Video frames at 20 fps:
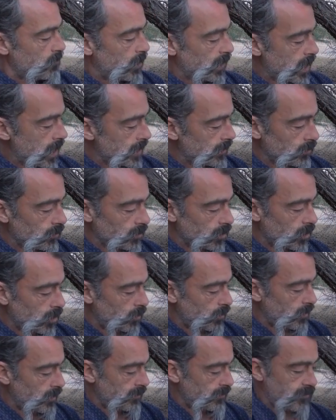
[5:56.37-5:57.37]
I don't
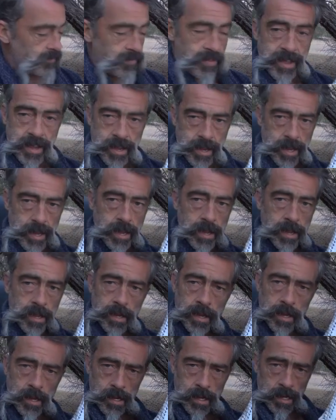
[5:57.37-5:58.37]
know if the
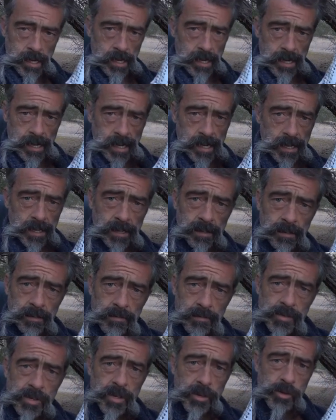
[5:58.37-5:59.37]

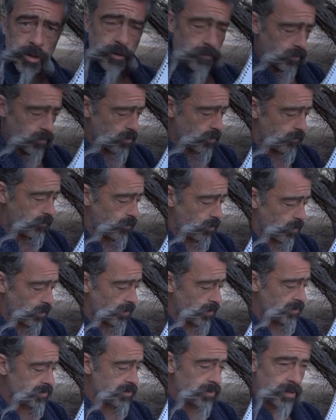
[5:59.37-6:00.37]
centrifugal
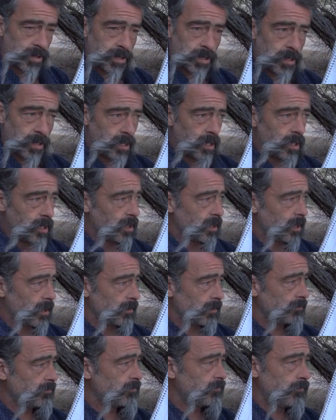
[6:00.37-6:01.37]
force
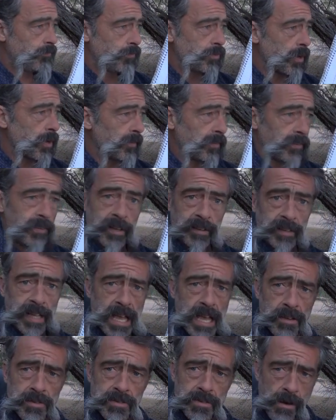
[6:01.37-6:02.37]
of
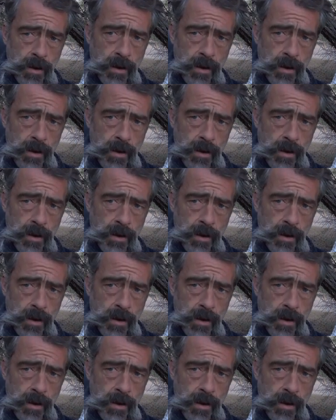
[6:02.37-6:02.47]
17,000